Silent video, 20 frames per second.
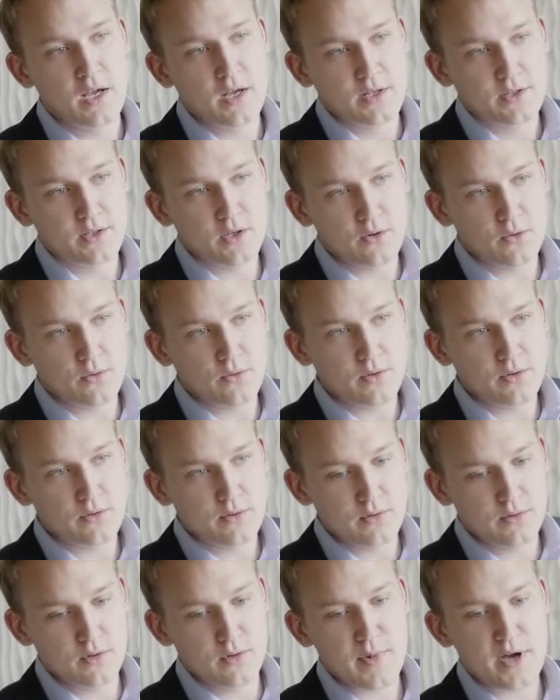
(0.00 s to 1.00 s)
So
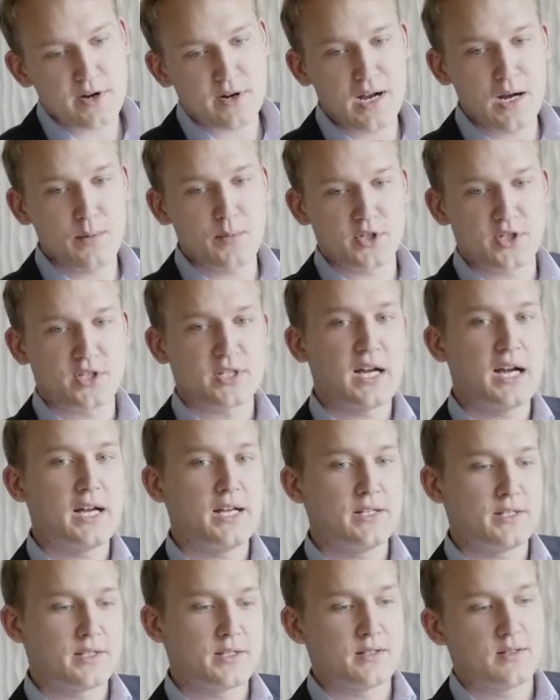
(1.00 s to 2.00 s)
no matter how much
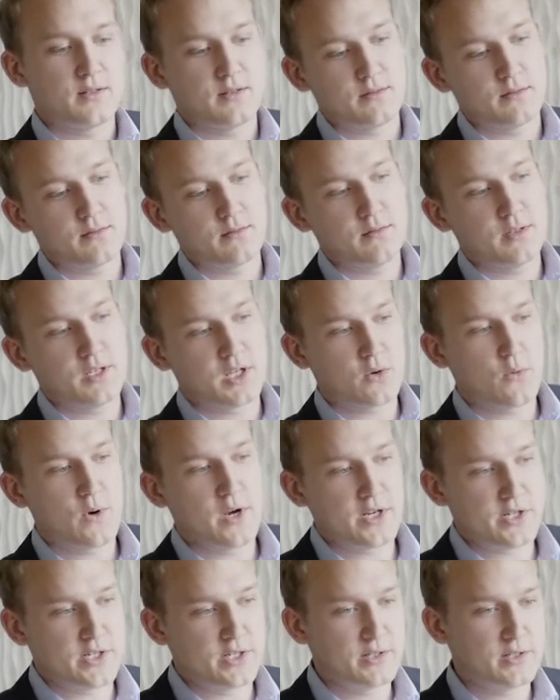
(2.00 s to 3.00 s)
science,
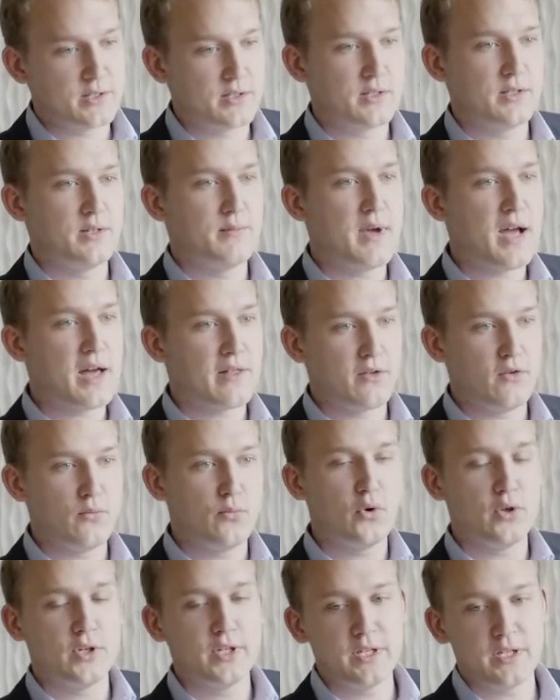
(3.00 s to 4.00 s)
equations, and math you
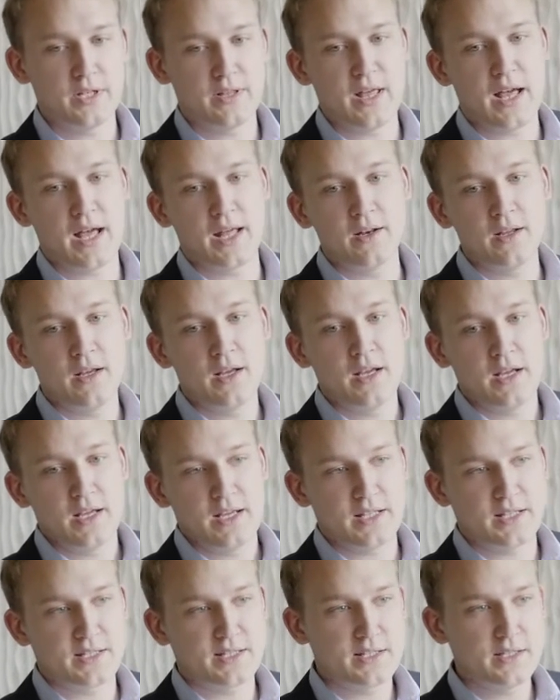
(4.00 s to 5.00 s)
put into that,
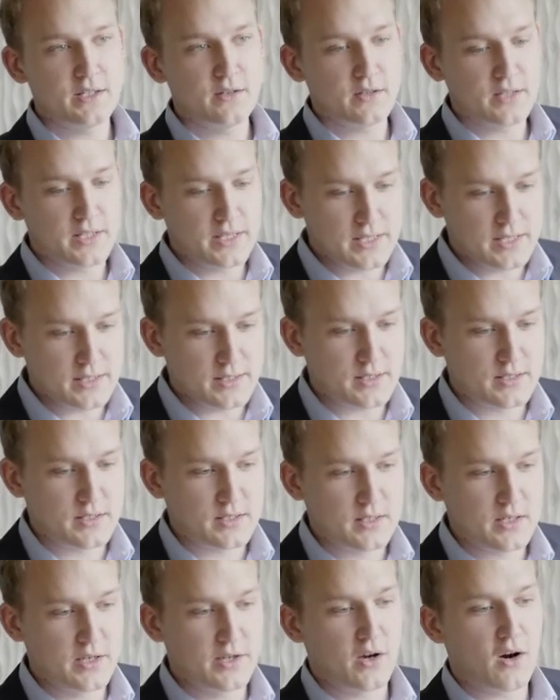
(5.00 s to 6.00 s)
it still
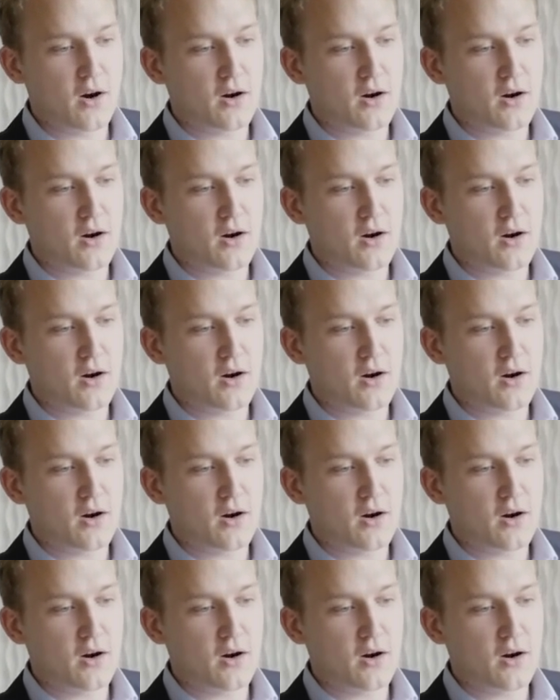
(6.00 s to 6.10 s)
is an